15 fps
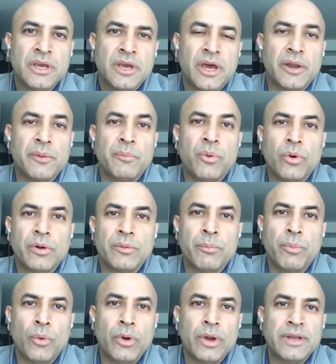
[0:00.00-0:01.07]
an
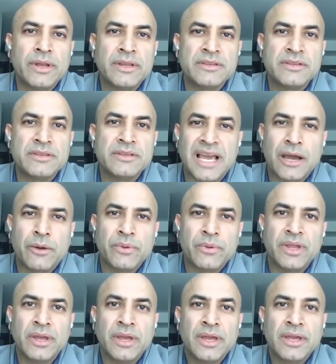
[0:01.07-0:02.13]
important point in terms of how
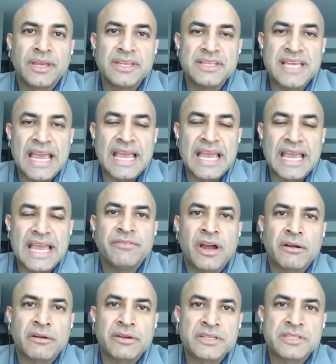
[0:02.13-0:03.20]
we contain the
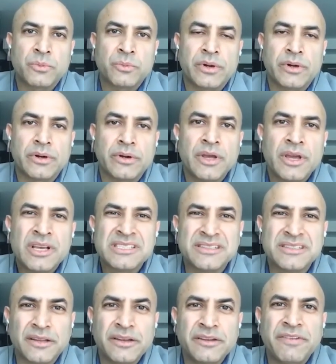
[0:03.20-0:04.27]
virus. We're
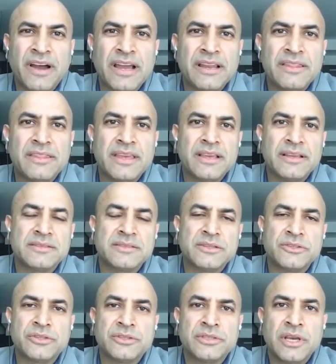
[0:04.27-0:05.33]
solidifying things
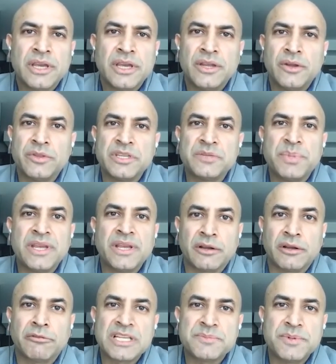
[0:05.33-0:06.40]
such as, this being
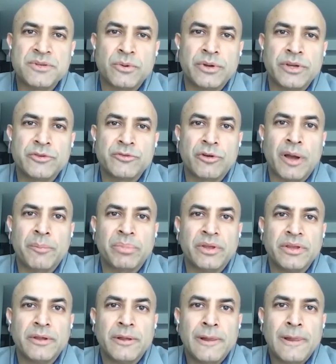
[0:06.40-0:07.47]
a respiratory
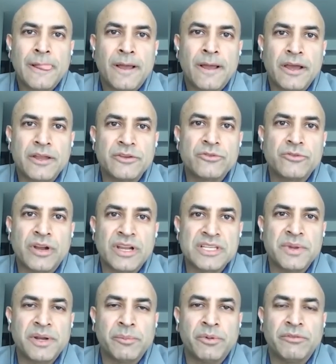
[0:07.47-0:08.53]
droplet,
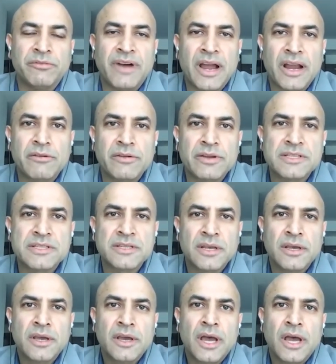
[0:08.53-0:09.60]
transmittable virus.
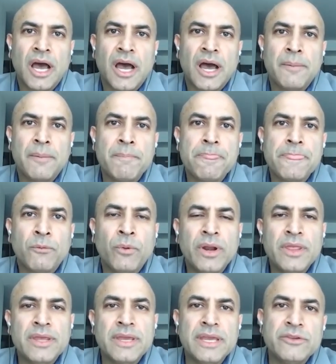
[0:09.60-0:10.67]
One
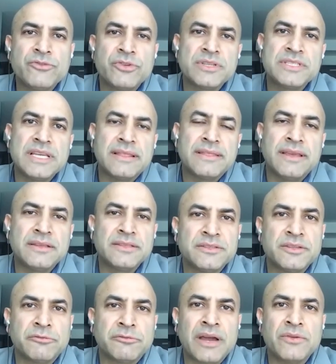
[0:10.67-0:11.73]
of the interesting things
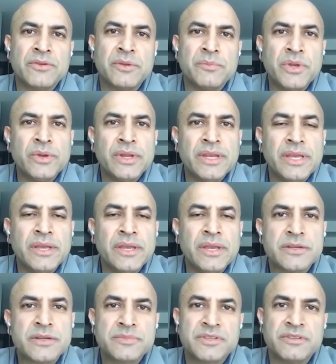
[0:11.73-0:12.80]
around immunity in
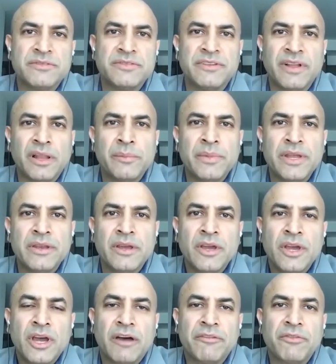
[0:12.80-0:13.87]
terms of development.
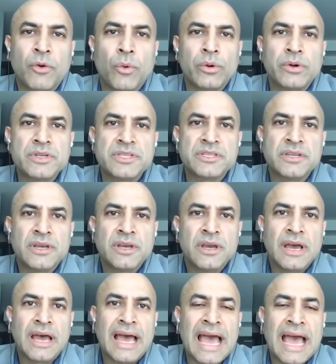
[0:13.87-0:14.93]
Of course,
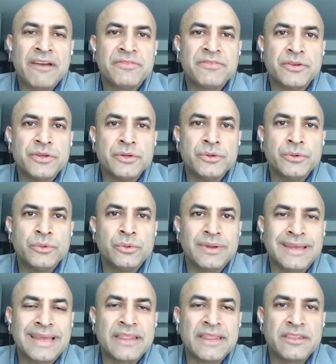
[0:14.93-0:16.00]
after you
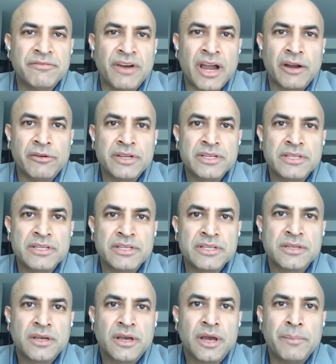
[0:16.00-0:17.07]
get the virus,
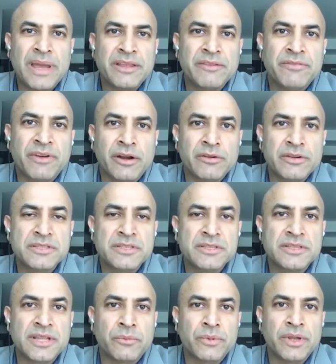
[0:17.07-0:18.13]
many viruses
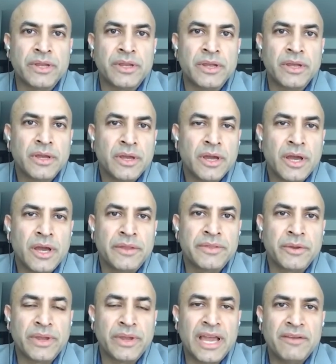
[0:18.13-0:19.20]
that we
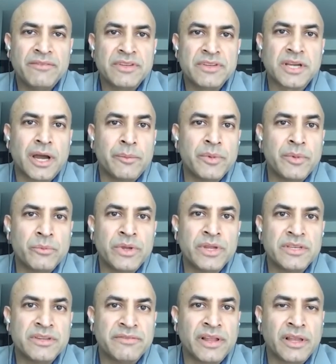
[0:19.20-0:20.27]
have, it's common we
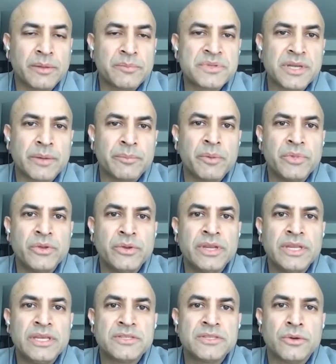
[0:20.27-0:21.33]
develop some
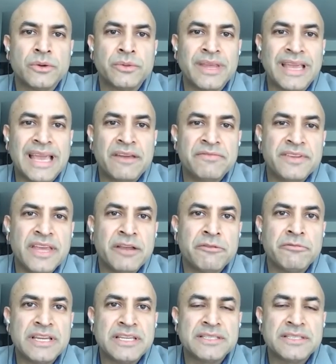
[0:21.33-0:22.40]
immunity. So the FDA
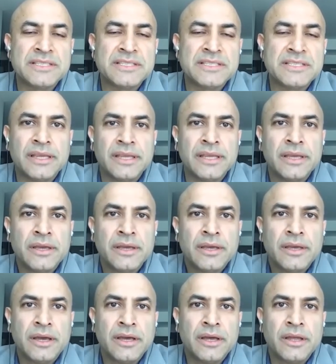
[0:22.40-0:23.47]
recently
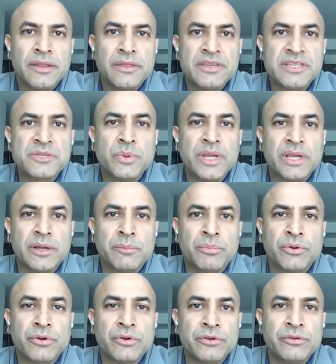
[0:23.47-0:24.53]
this week
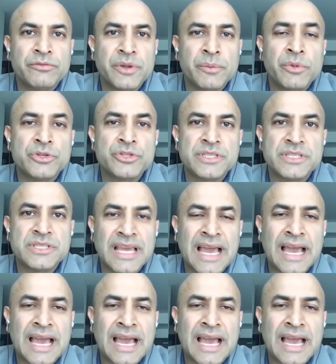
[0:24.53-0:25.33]
approved emergency